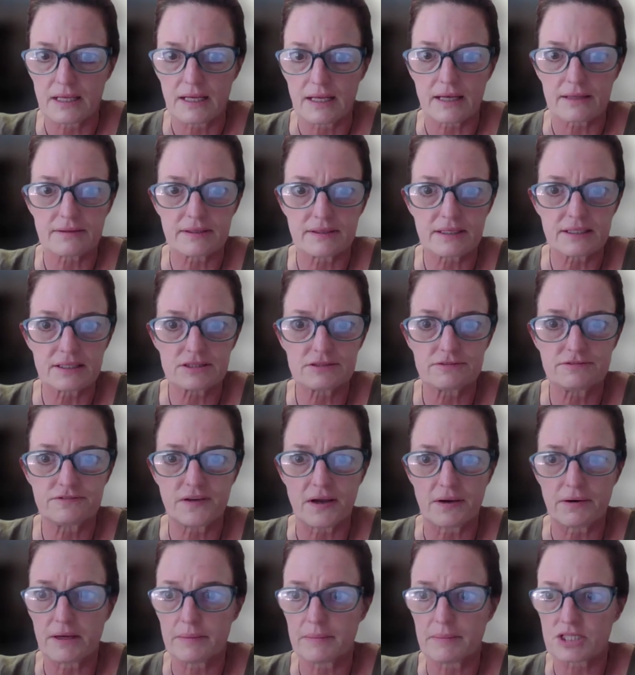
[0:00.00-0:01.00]
I think it's
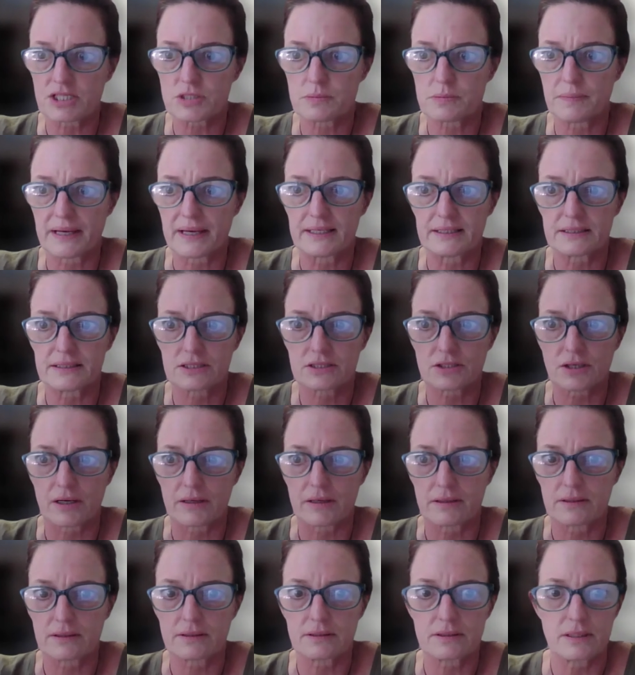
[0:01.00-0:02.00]
very much based
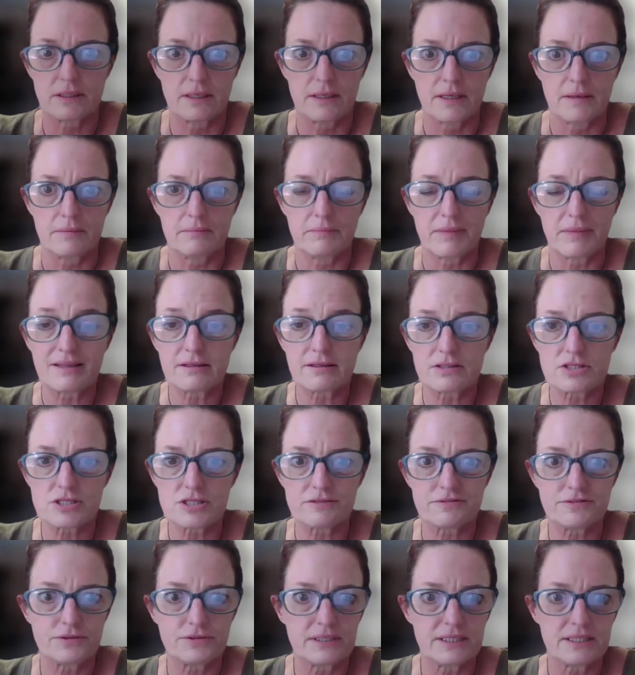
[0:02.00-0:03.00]
on methods
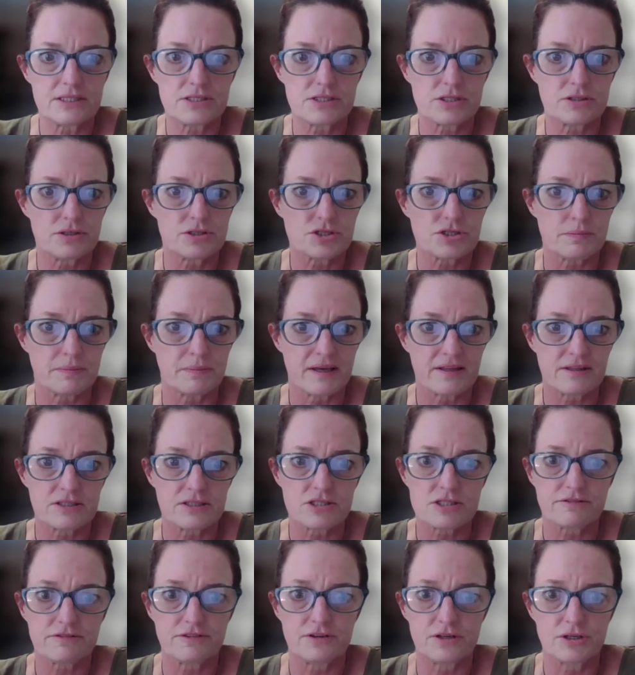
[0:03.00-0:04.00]
of research,
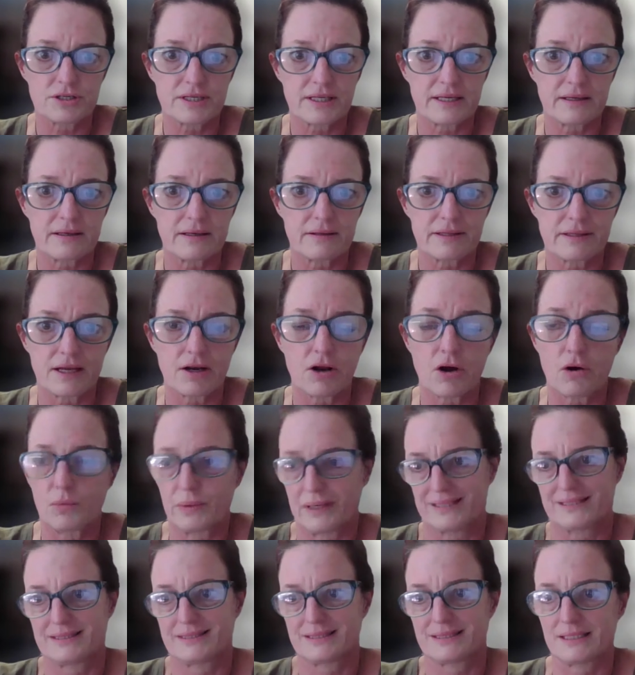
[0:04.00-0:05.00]
methods of looking that are
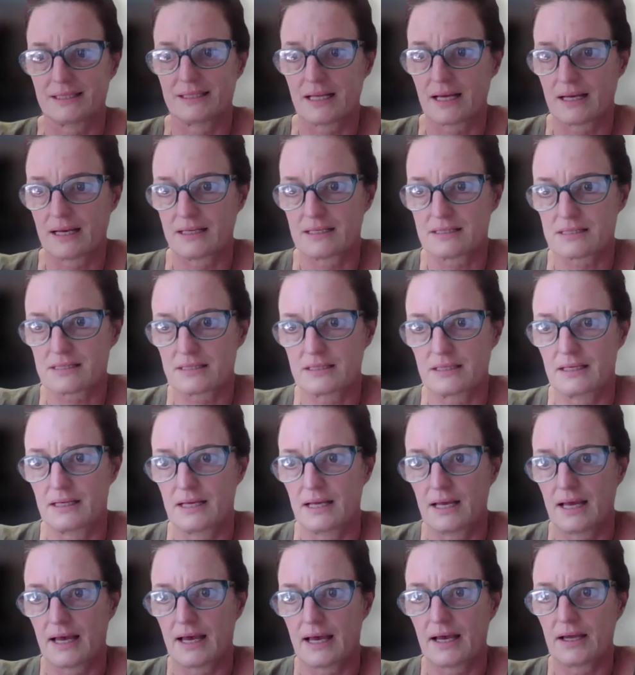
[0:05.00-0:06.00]
westernized,
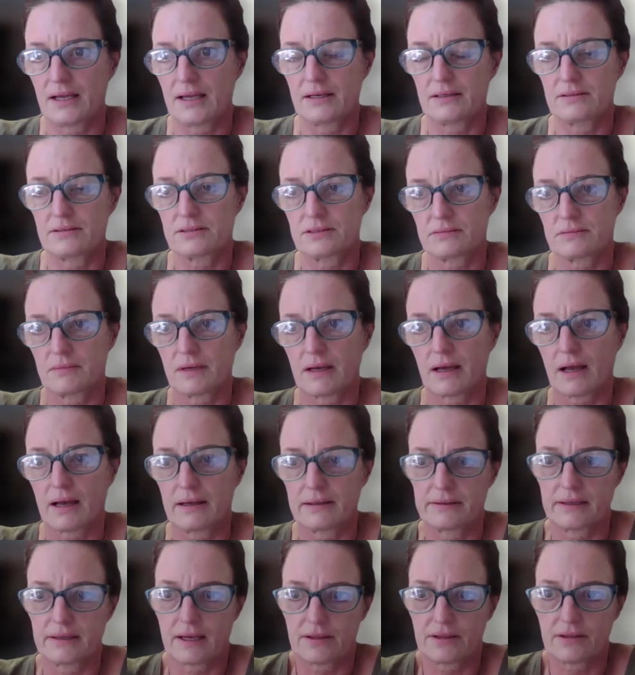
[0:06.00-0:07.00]
and
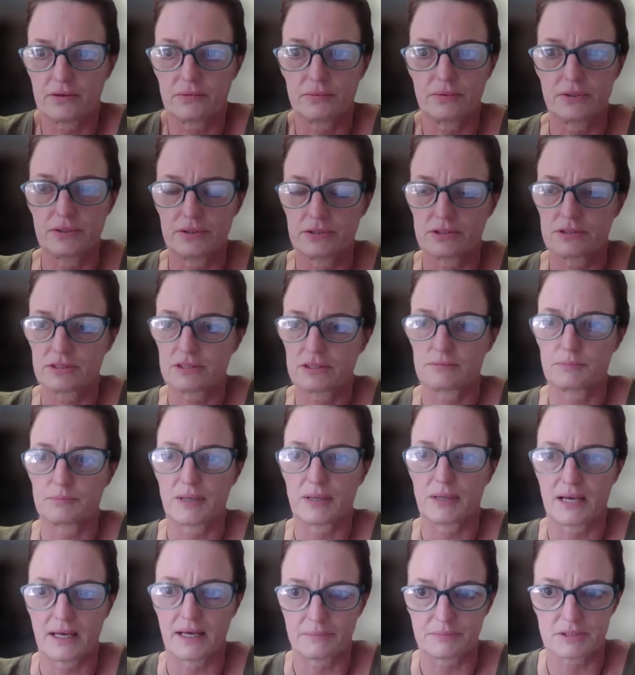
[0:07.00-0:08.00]
in other words,
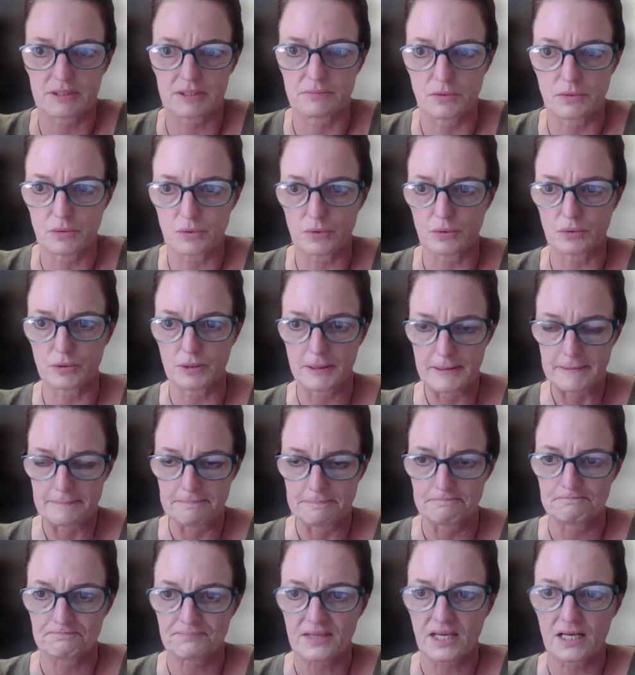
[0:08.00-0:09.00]
perhaps more
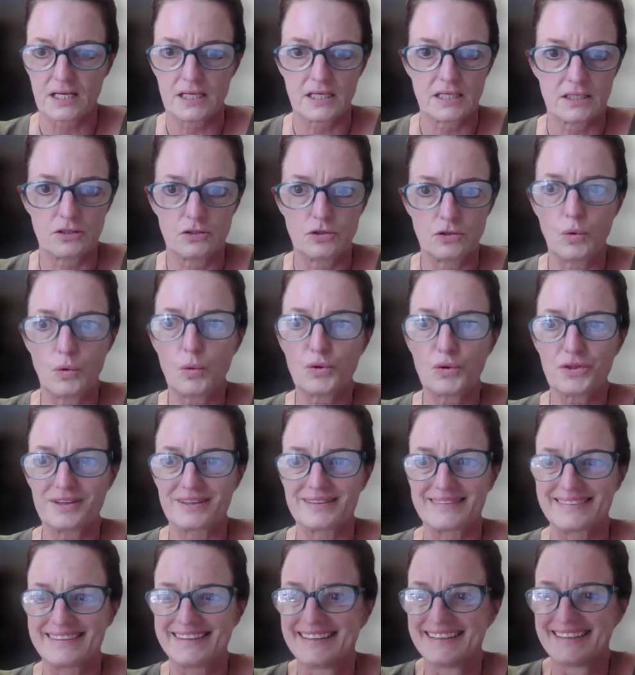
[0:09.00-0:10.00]

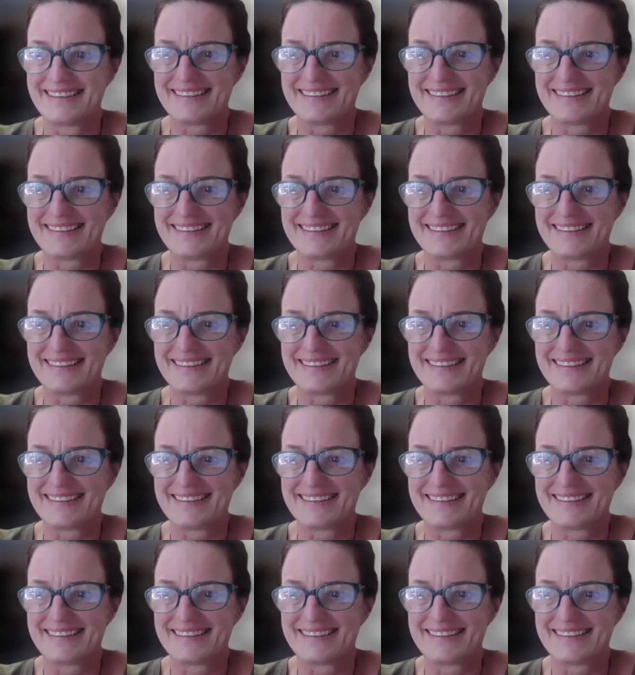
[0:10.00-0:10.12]
northern